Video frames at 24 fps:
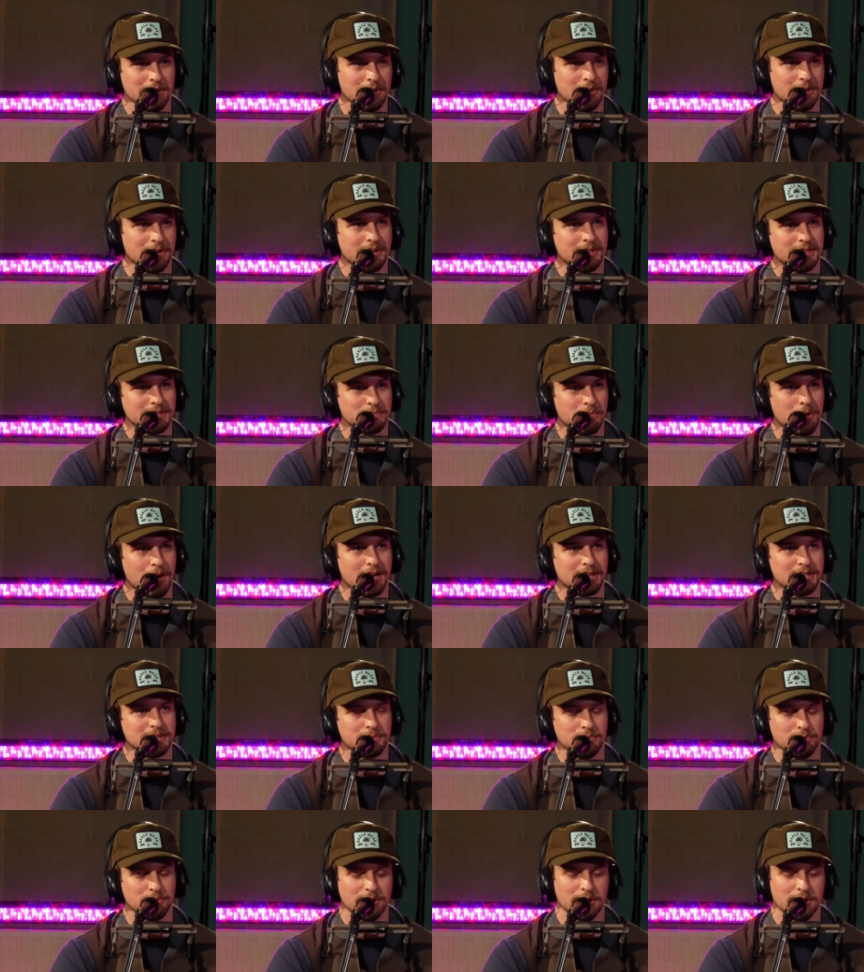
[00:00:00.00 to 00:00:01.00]
hear it as
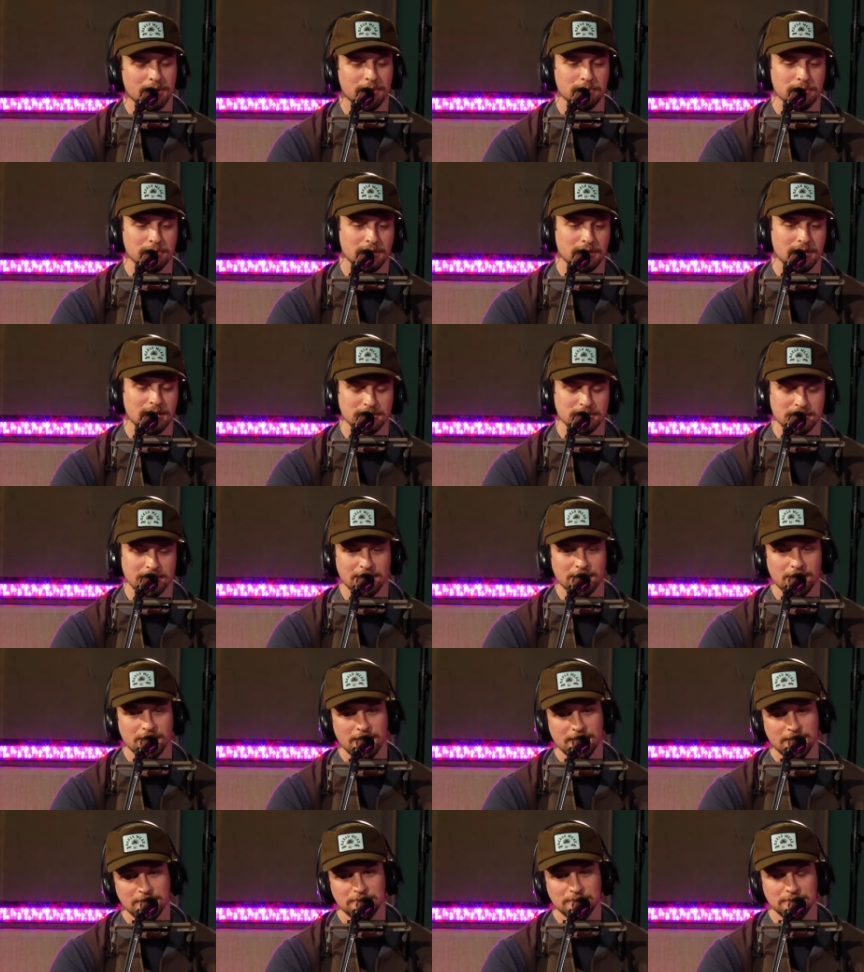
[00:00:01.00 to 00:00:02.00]
possible. And I realized, like,
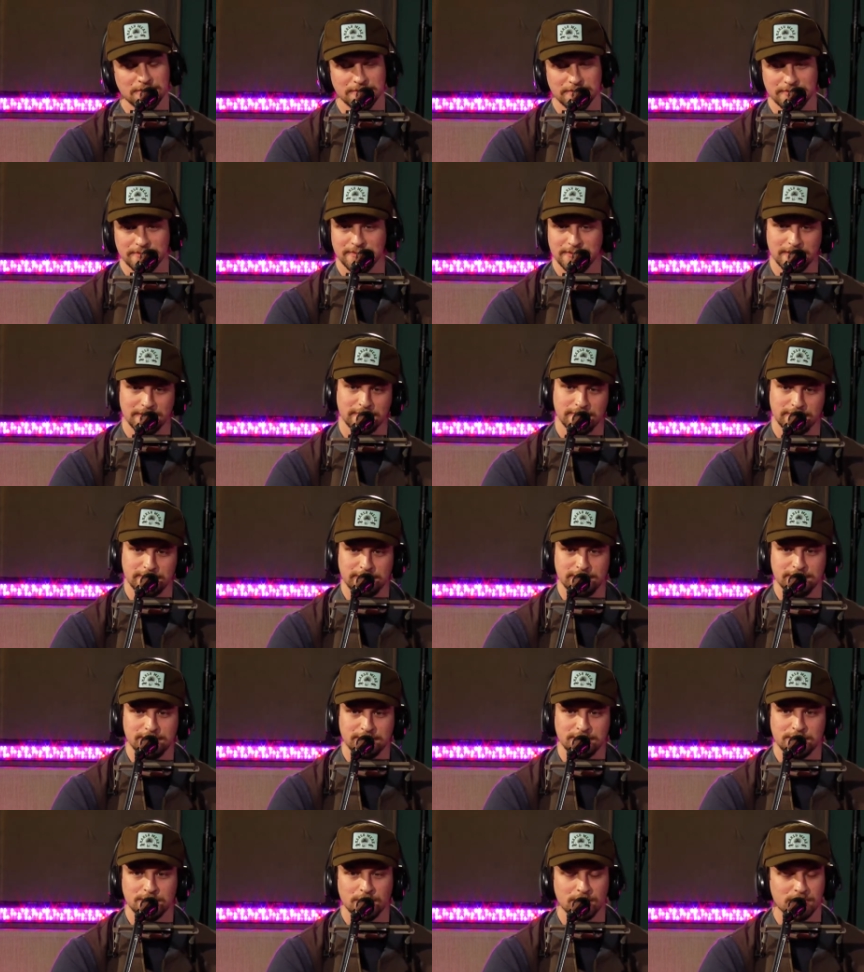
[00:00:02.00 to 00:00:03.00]
all right, well, if
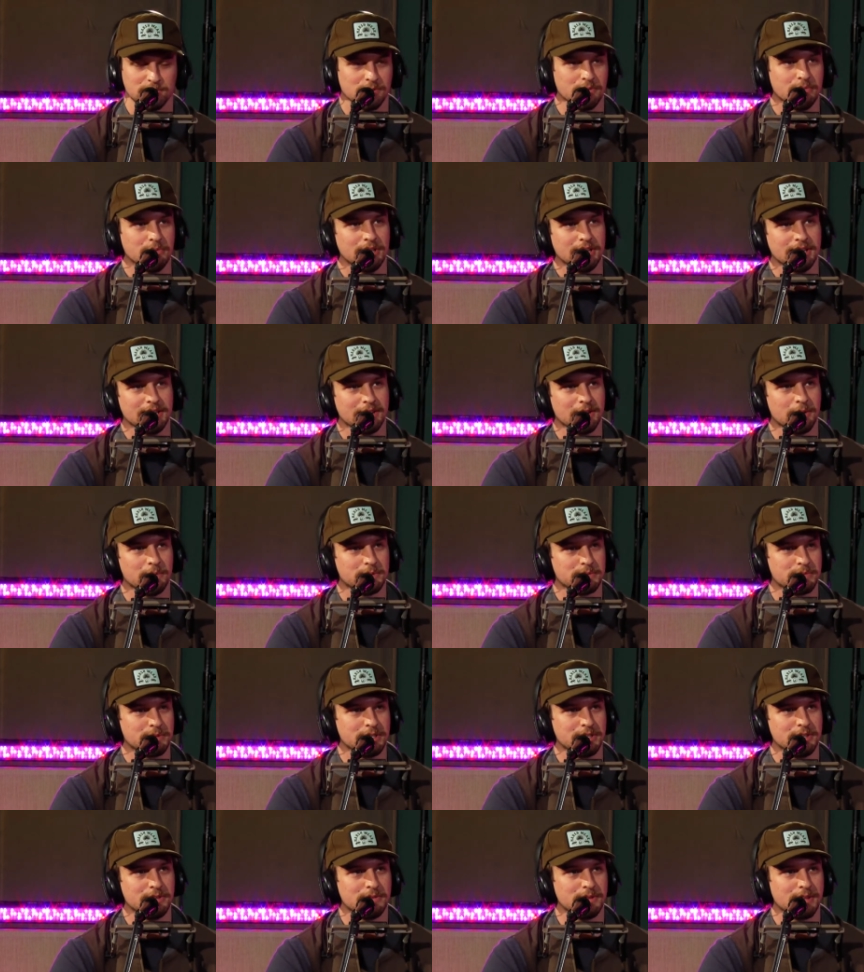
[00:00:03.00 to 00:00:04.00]
social media
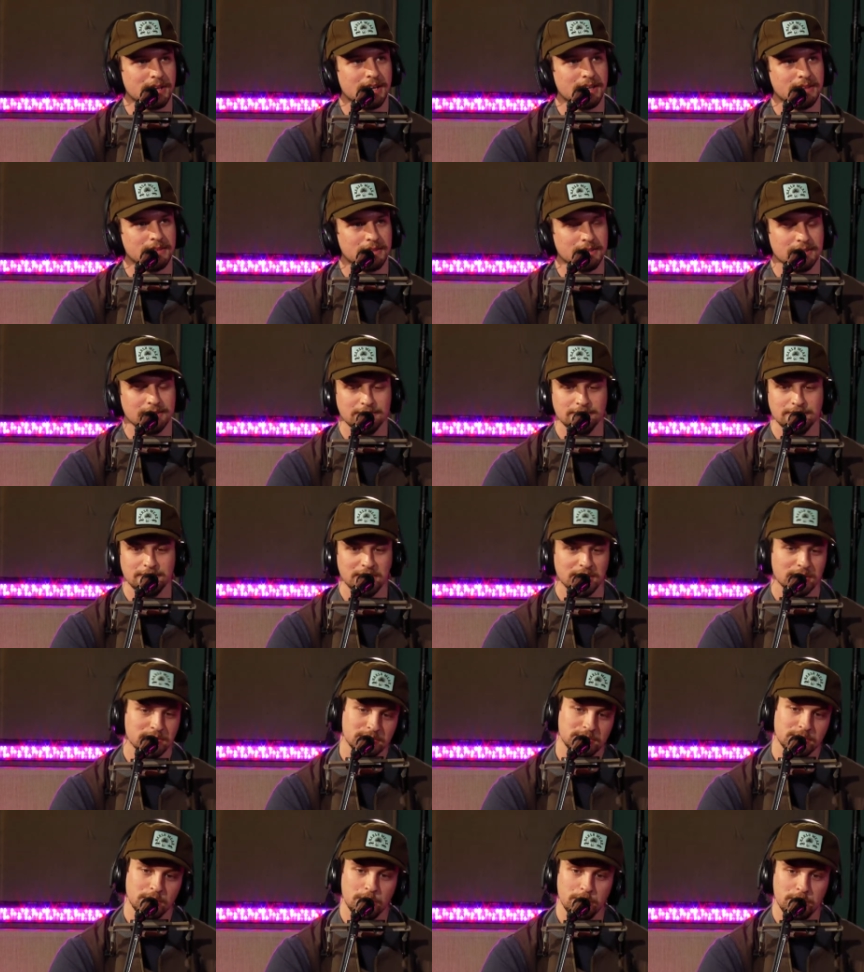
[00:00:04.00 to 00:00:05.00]
helps me do that, then,
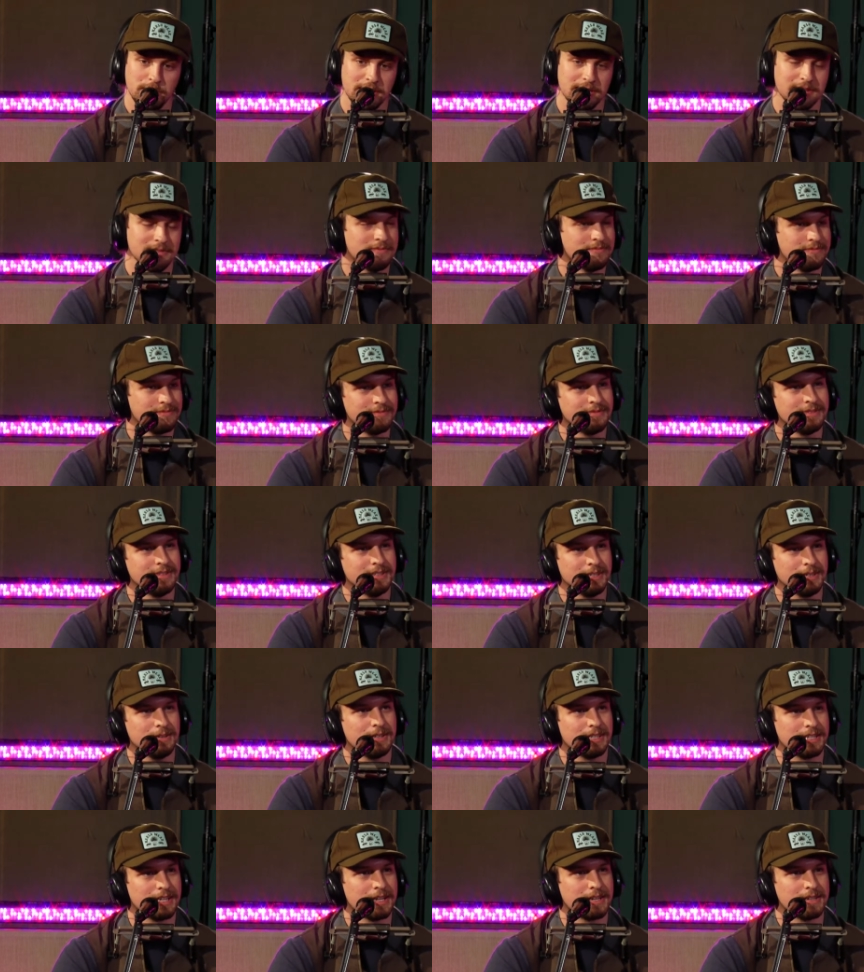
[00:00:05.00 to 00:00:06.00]
so be it.
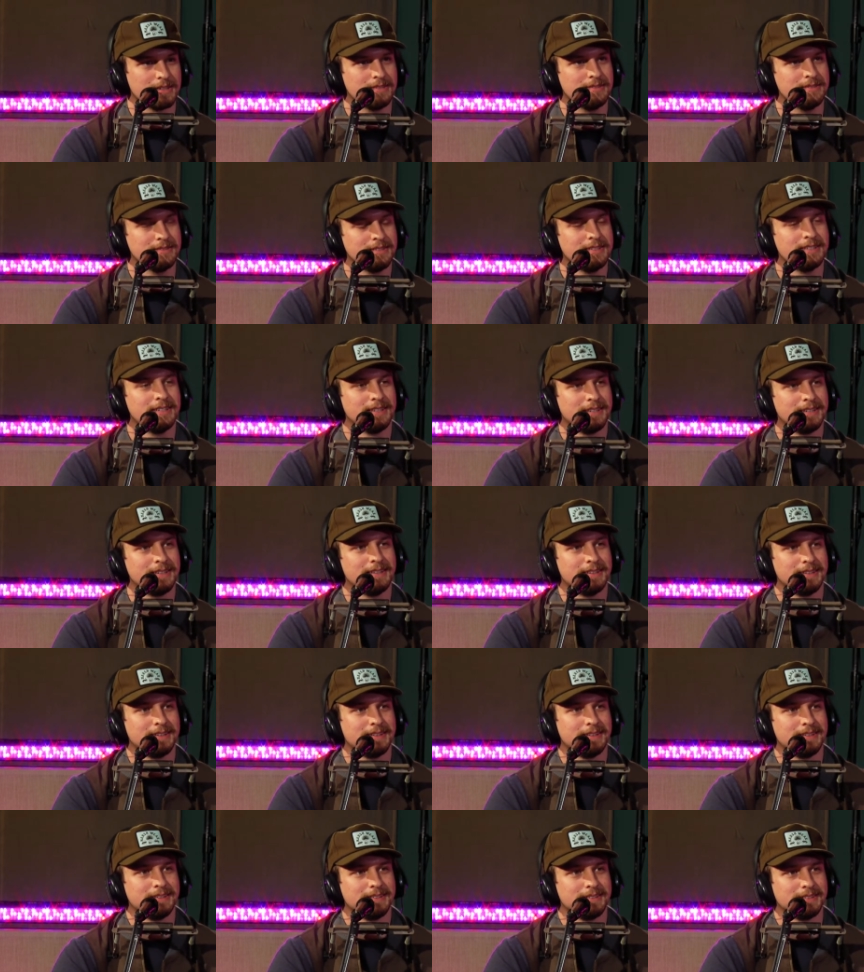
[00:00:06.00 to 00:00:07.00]
I gotta
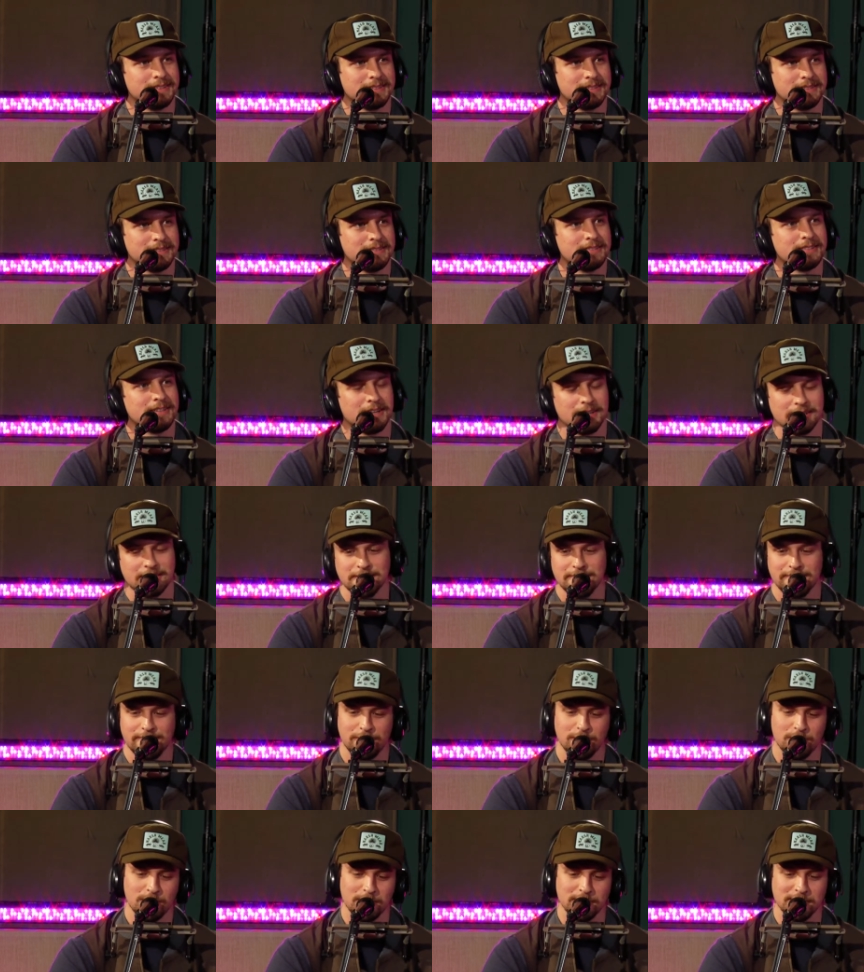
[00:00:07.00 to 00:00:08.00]

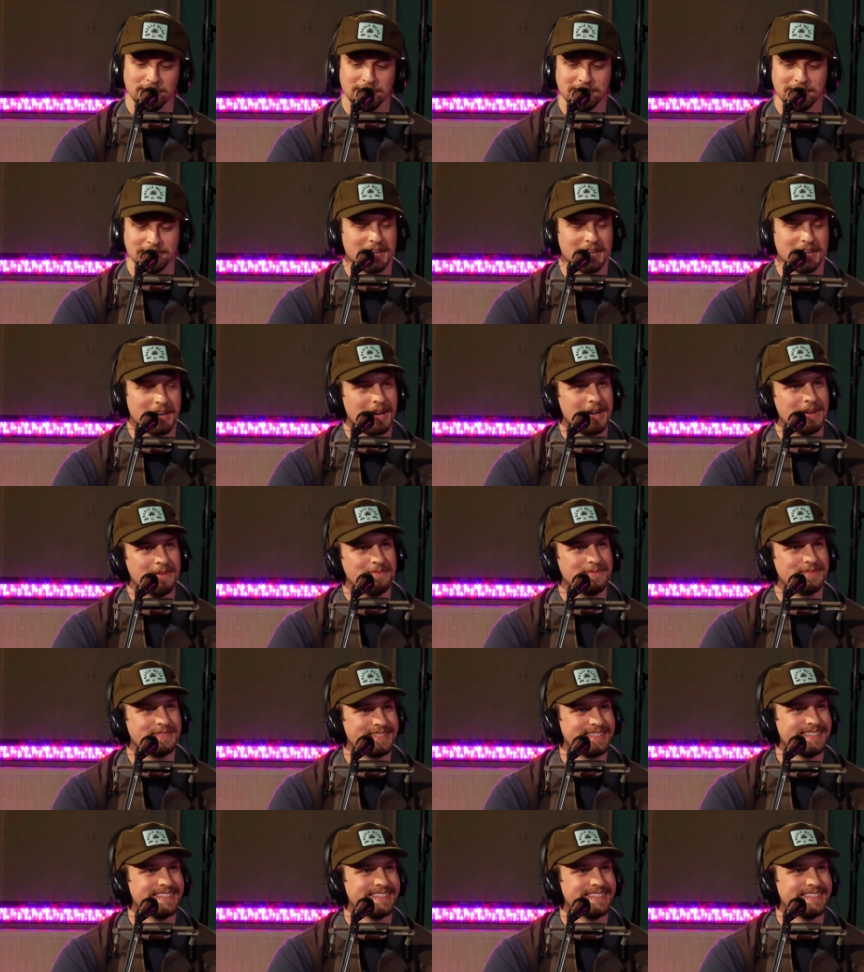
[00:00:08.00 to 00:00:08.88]
conform to the times.